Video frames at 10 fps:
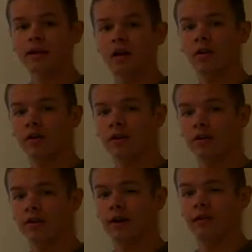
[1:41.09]
It not
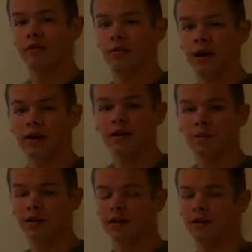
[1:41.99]
only affects your body,
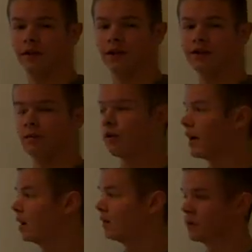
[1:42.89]
but it affects
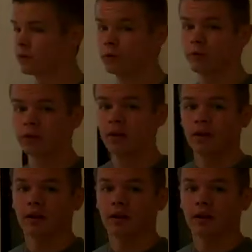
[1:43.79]
morale of the group.